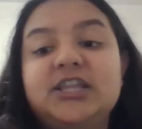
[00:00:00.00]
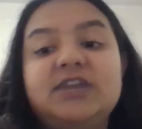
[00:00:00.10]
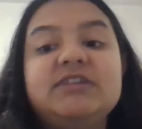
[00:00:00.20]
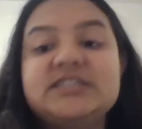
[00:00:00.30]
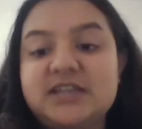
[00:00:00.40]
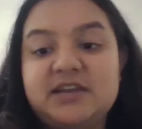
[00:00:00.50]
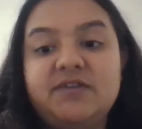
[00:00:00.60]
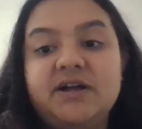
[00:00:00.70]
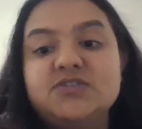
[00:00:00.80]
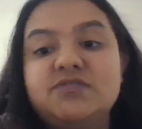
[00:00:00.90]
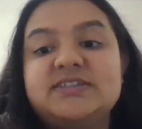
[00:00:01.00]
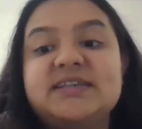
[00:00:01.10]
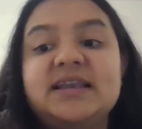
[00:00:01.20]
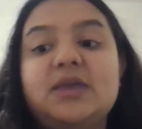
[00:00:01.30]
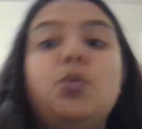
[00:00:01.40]
3 weeks in advance of
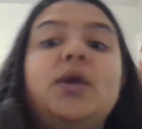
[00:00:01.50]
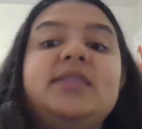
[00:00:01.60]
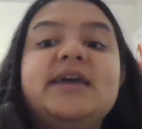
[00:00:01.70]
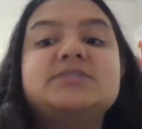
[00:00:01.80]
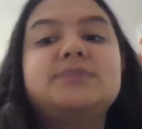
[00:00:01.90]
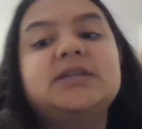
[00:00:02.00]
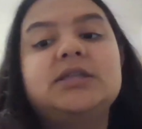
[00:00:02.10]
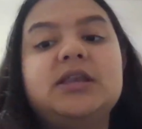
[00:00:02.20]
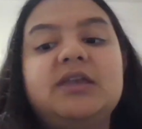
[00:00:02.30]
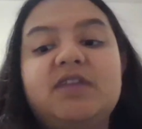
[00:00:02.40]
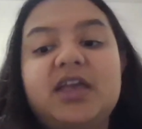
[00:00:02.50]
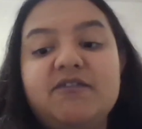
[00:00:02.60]
exactly when they're expecting the delivery.